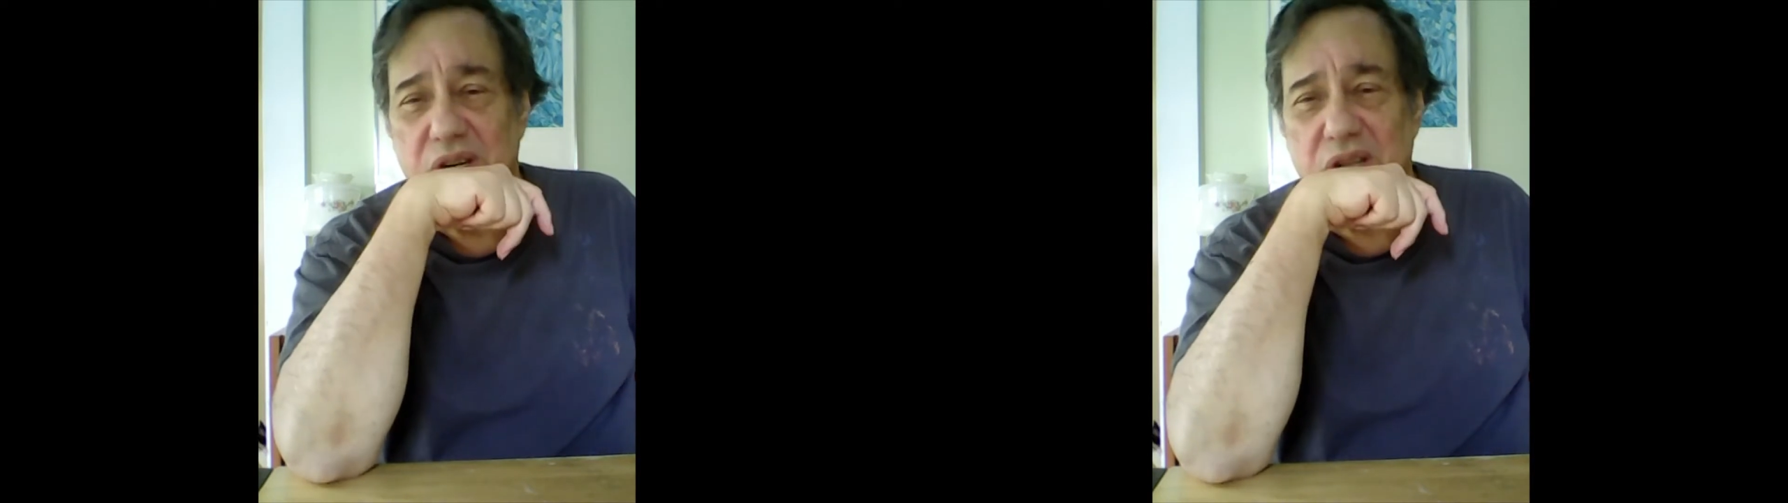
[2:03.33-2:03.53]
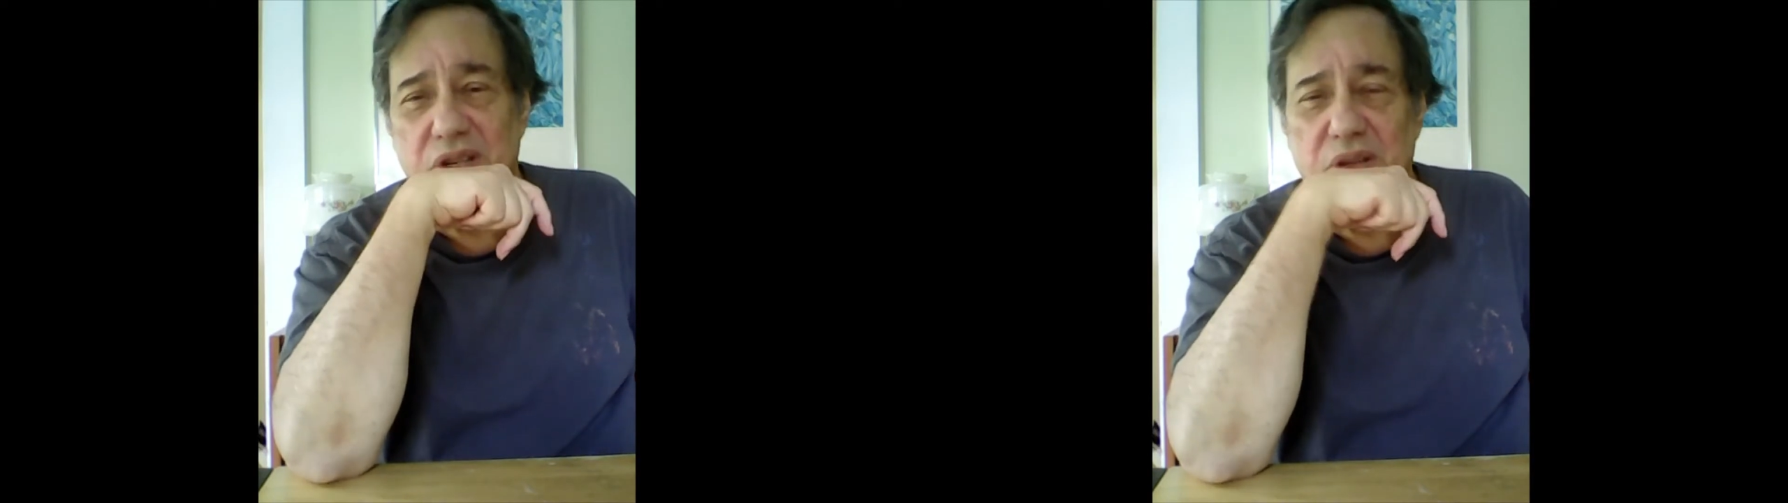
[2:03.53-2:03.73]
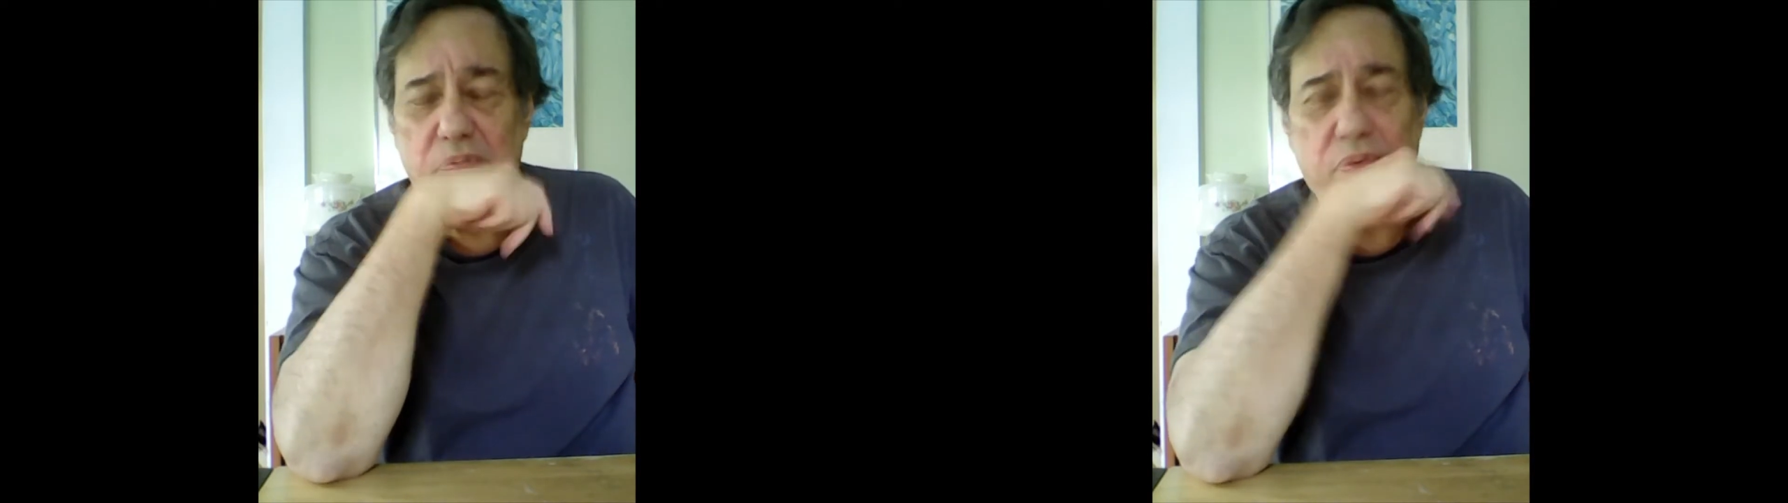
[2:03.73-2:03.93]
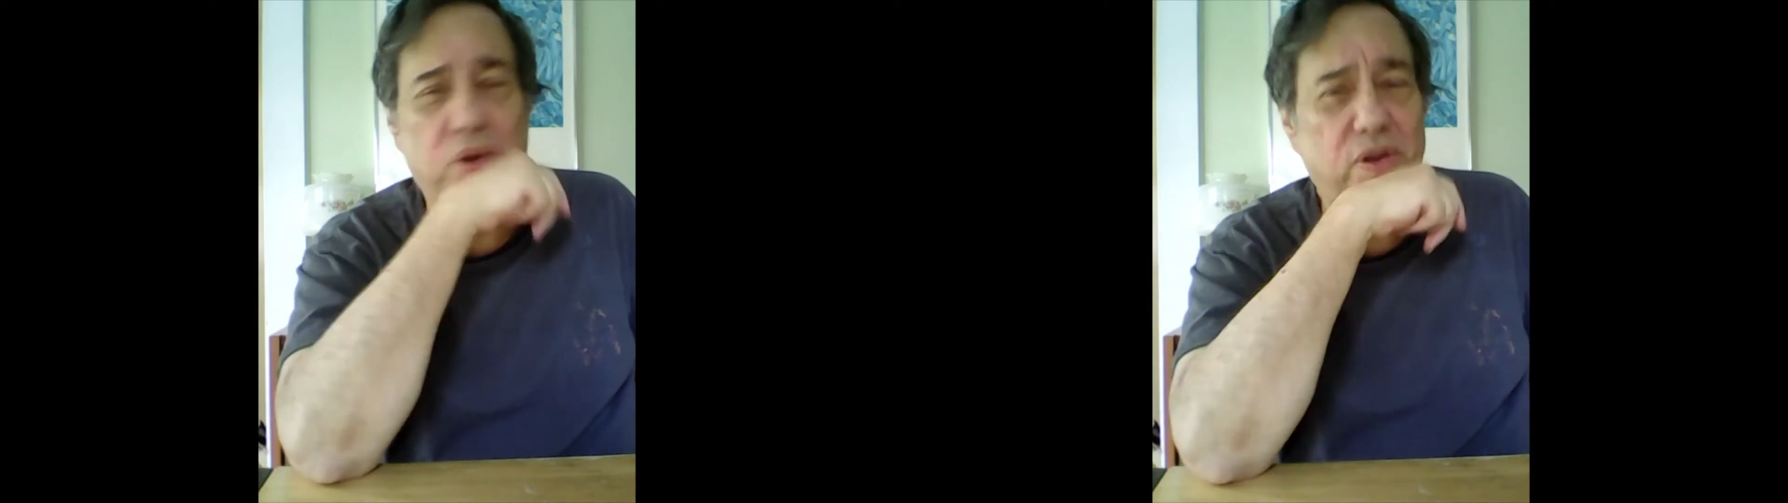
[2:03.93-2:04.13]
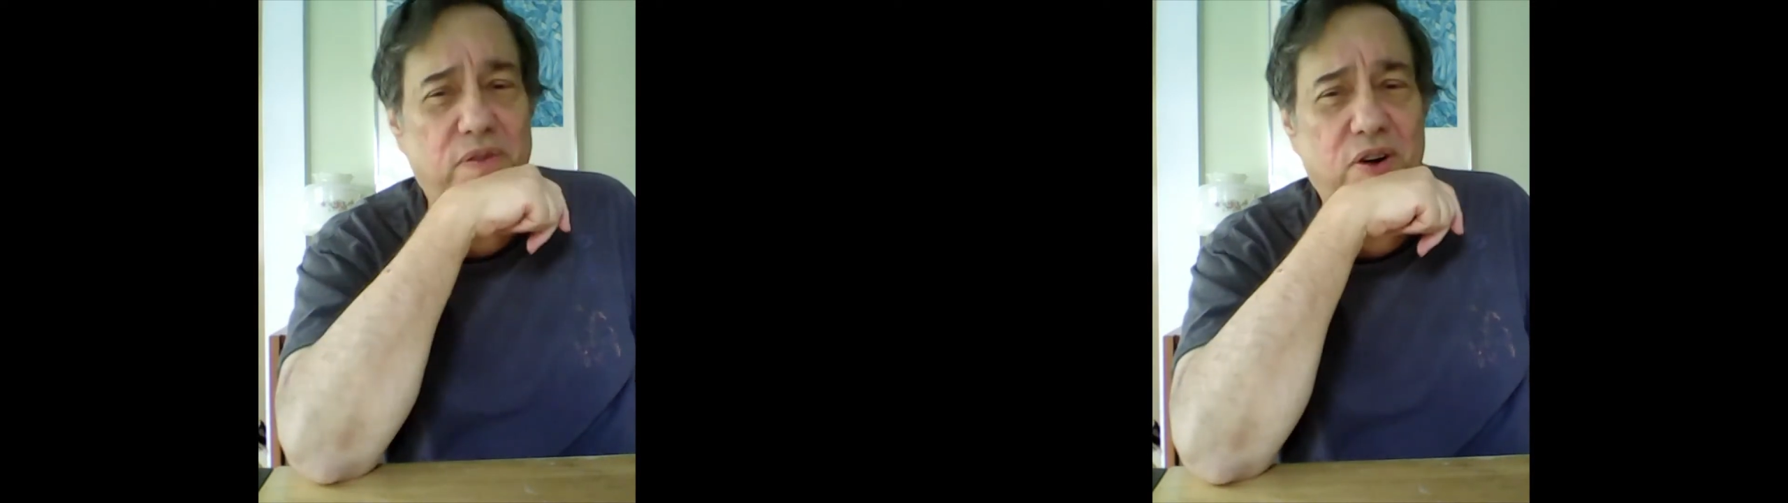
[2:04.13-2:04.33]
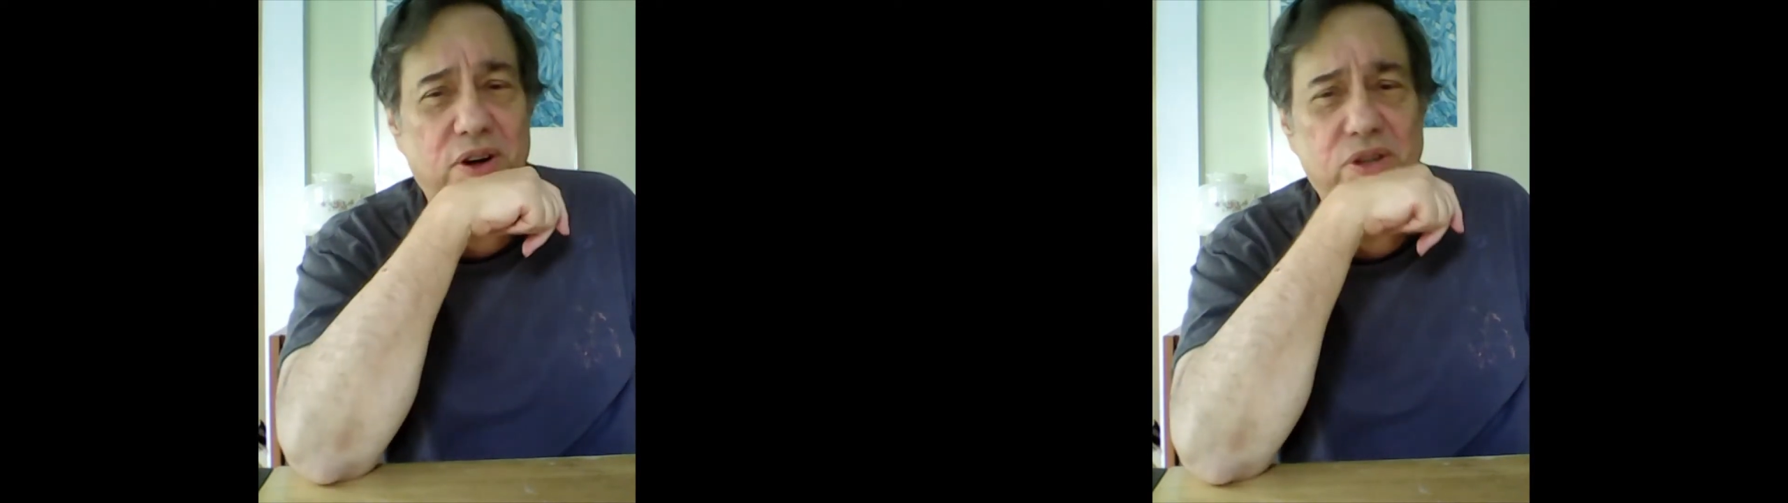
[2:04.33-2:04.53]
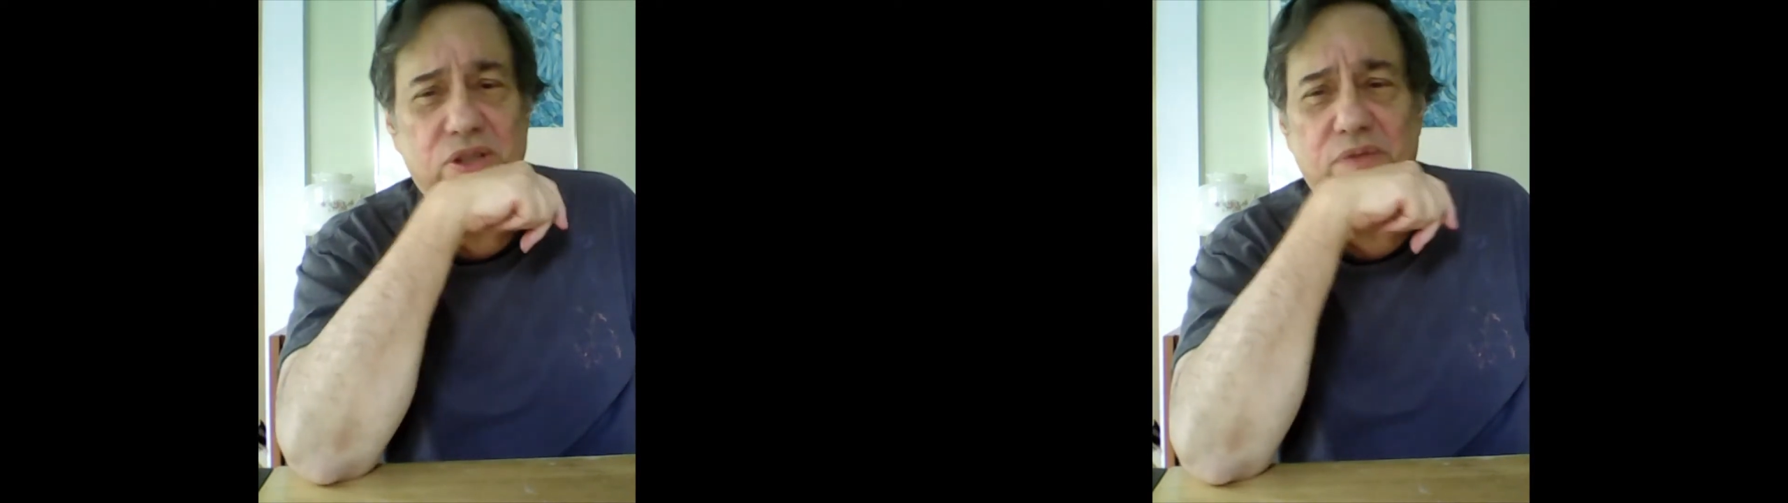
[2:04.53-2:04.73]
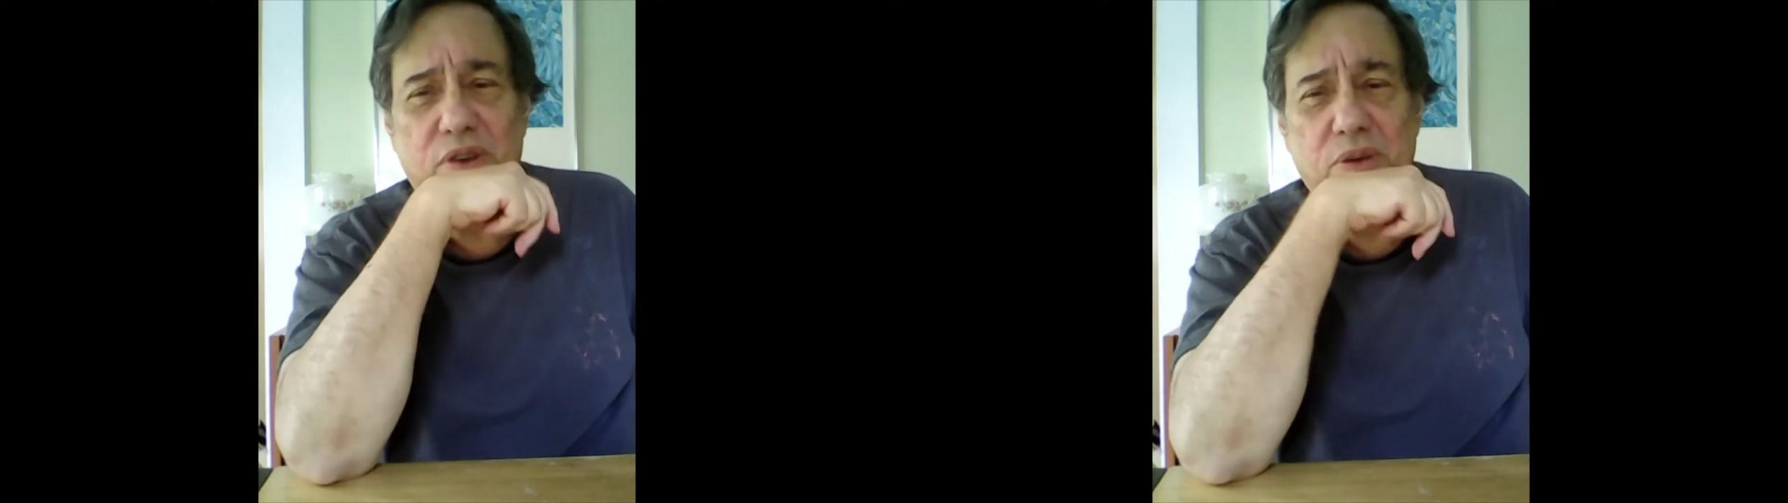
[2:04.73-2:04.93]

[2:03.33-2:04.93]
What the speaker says: in the boulevards of